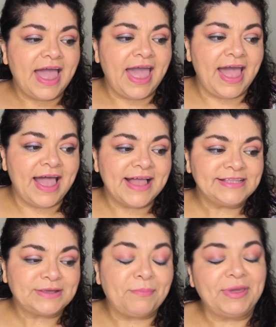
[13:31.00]

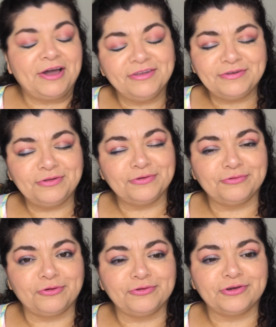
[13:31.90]
and because of
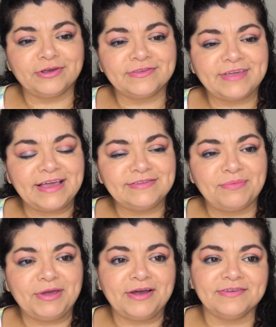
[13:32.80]
those roller skates
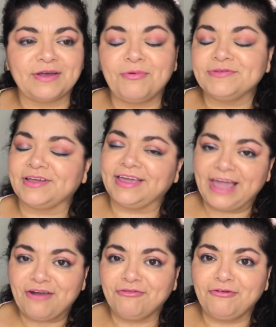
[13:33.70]
and because I wasn't
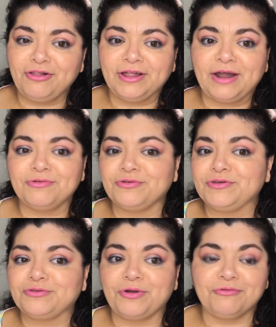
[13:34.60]
careful and I was
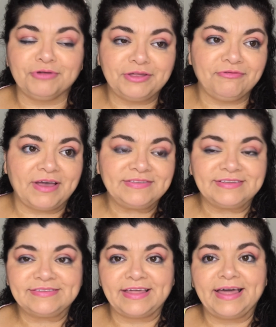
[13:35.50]
always going really fast
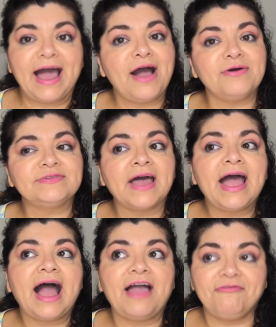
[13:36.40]
inside the house,
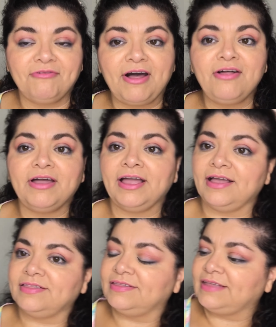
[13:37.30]
I fell,
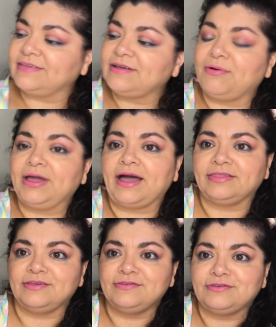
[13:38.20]
and that's how I
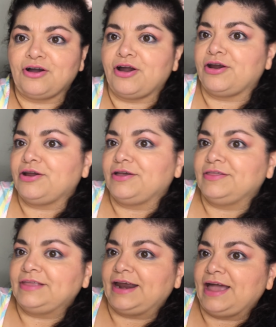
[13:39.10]
got this scar
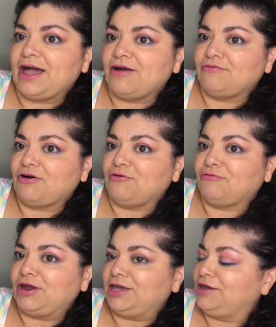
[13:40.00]
that I have
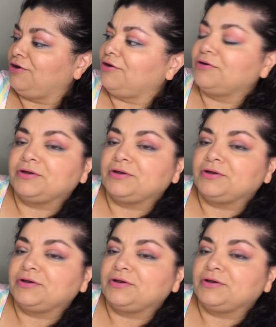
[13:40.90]
right here.